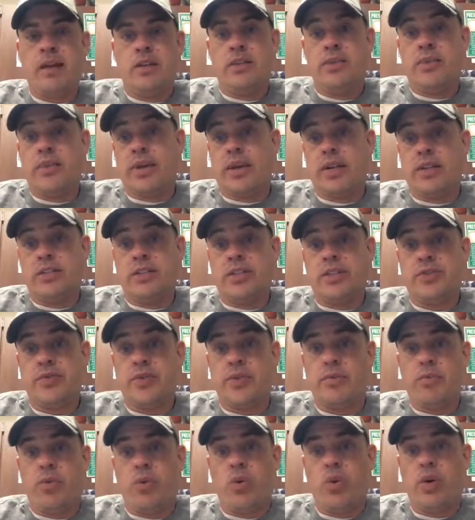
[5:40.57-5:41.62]
do you want to just
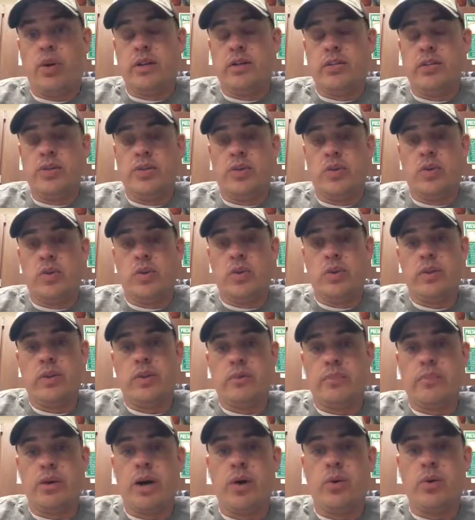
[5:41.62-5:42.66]
report and show
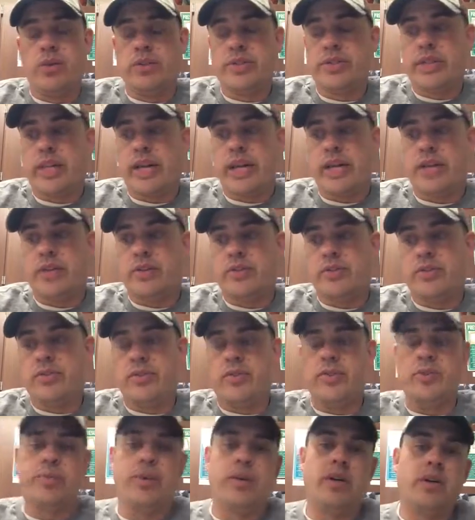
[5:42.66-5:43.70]
the power standards,
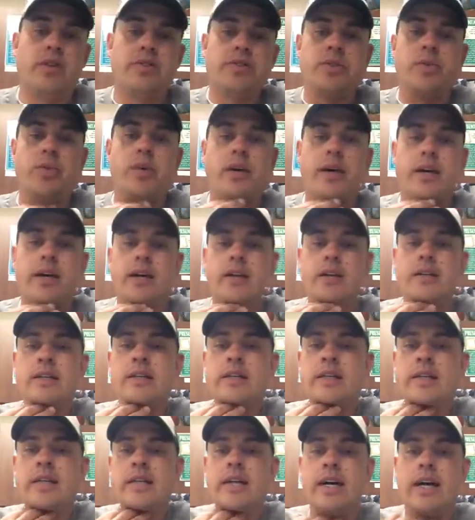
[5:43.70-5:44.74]
or do we also want to
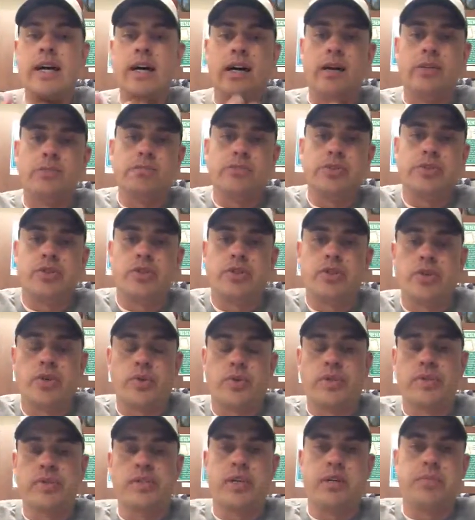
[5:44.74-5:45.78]

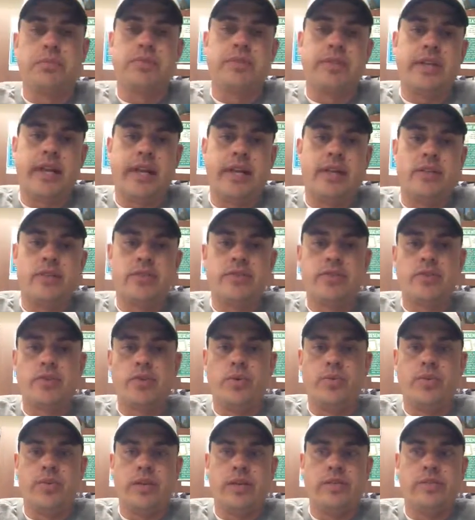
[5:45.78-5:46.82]
show the substandards
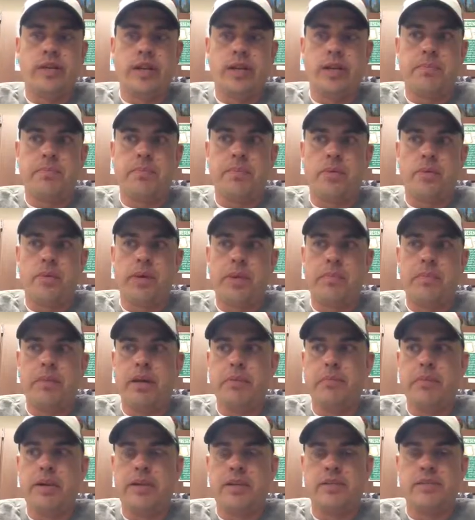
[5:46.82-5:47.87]
too? For example, what I
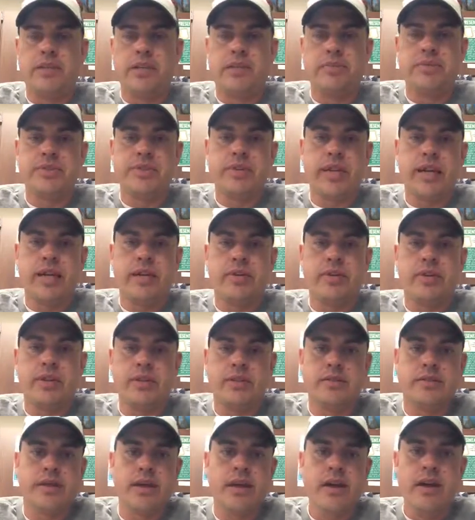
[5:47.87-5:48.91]
mean by a substandard
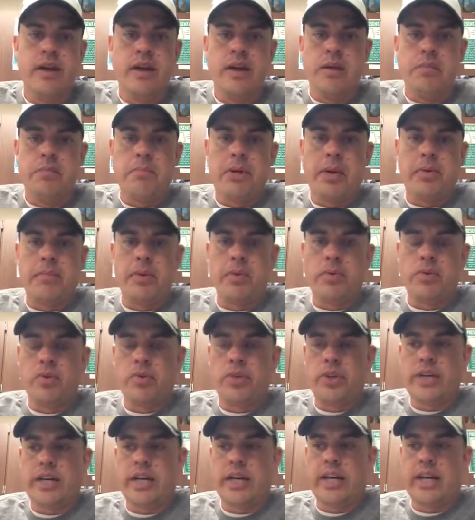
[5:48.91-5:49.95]
is maybe we're
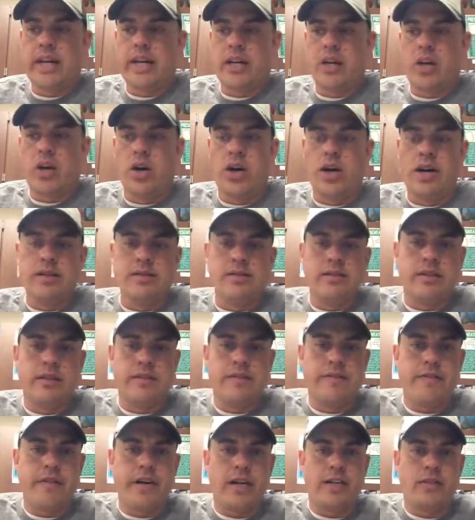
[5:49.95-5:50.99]
looking at cause and
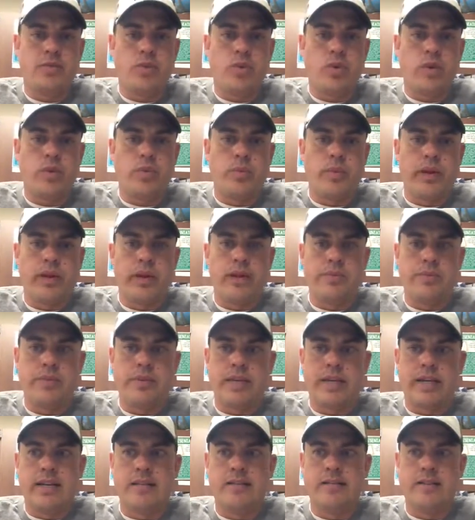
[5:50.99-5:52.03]
effect one week,
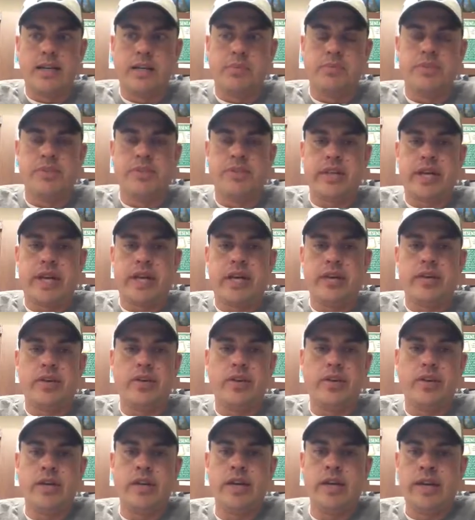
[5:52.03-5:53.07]
but then a
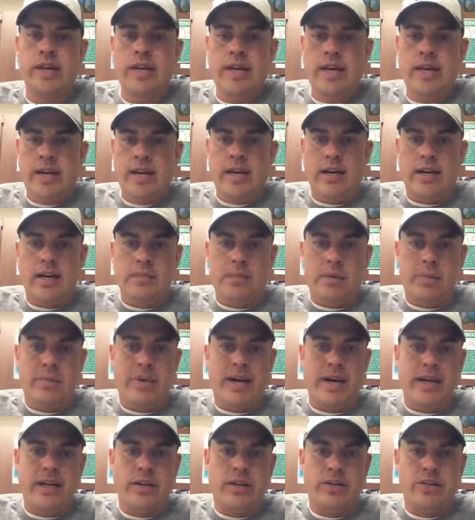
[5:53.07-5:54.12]
substandard, a
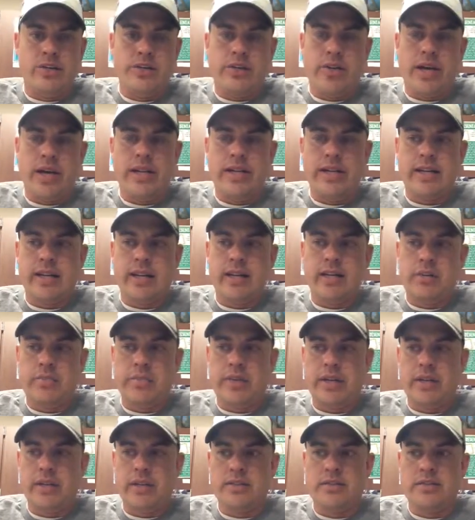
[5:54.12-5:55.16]
minor strand and
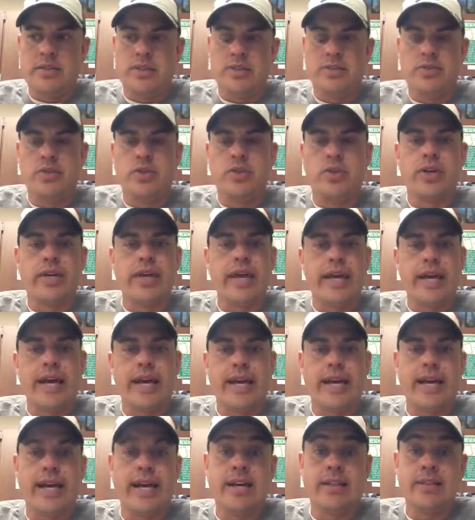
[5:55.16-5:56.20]
element, is also looking
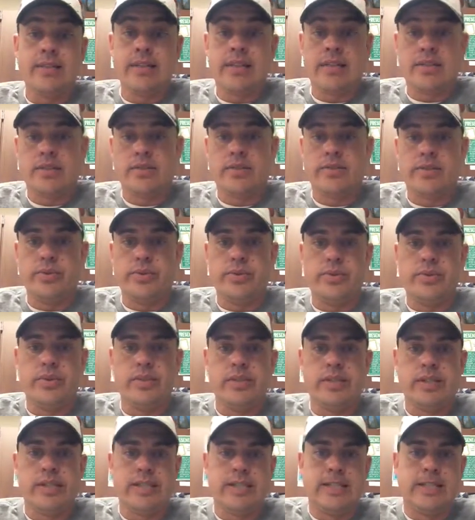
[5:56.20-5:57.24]
at context
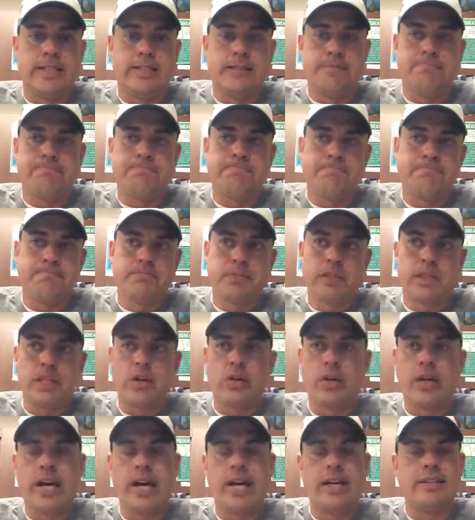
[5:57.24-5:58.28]
clues.
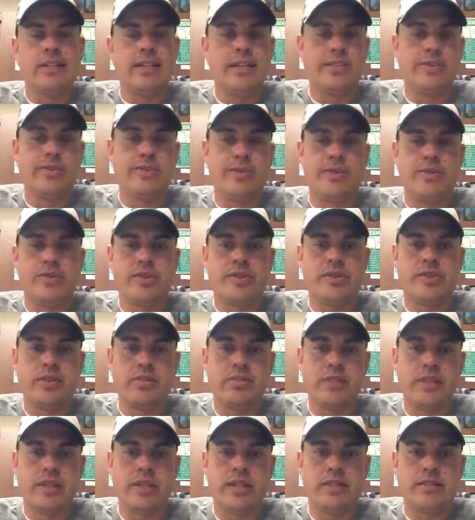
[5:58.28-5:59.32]
Context clues is
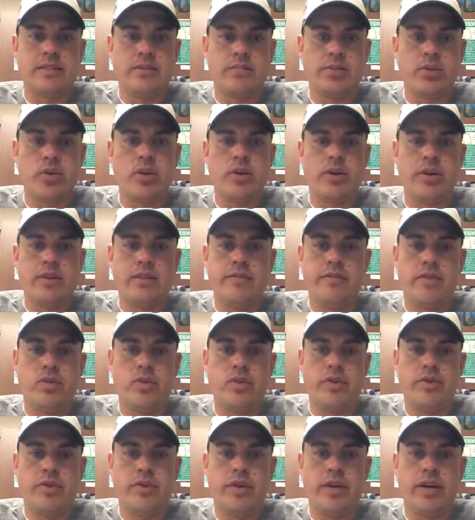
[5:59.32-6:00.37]
something that's important in
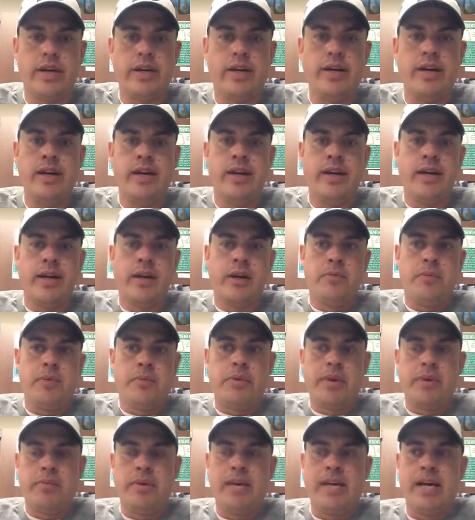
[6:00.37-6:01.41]
fourth grade, but
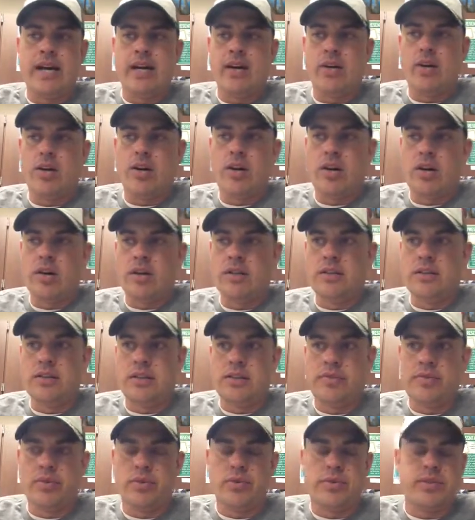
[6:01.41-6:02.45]
maybe not all
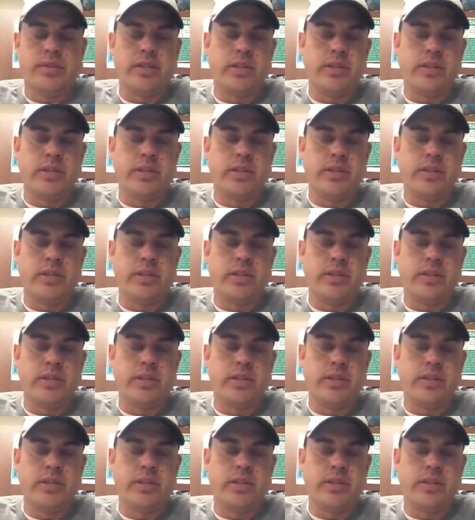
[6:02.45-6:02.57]
of those